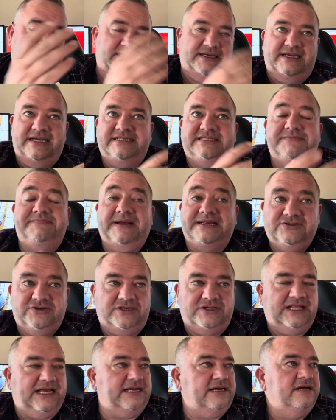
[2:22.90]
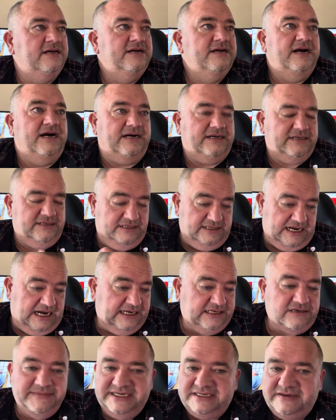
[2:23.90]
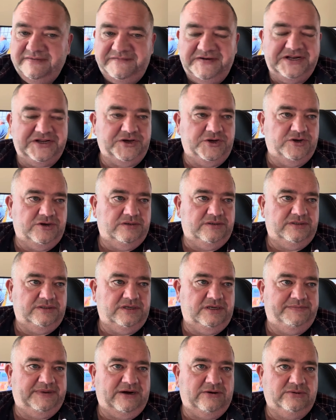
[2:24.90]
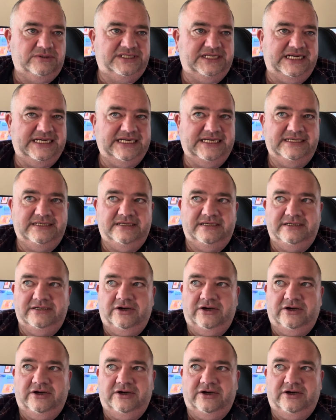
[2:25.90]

it depends, like, I can make a video about saying, uh,